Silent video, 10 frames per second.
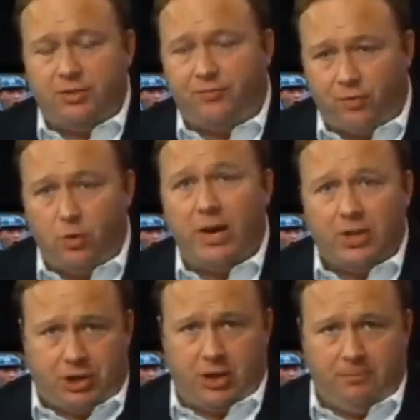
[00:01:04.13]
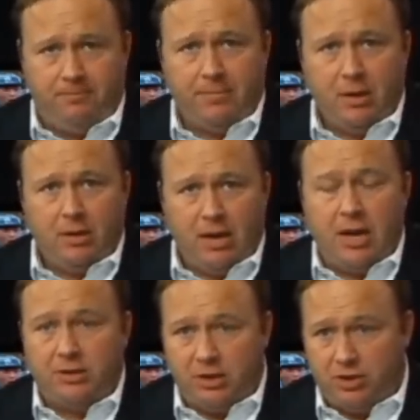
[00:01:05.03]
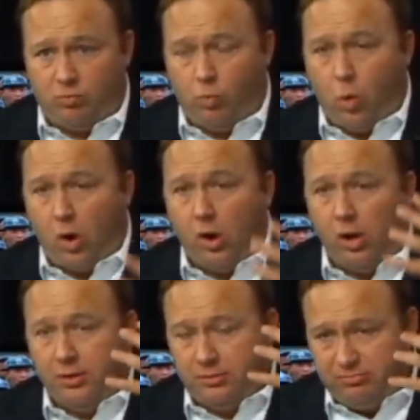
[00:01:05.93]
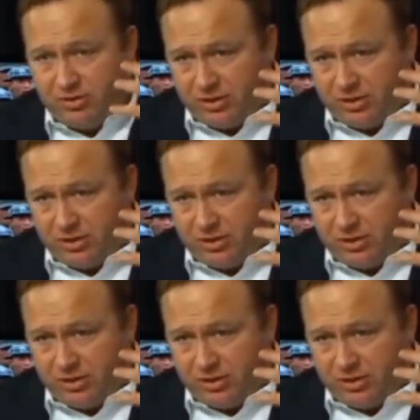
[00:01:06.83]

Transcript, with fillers: fruition, and as this world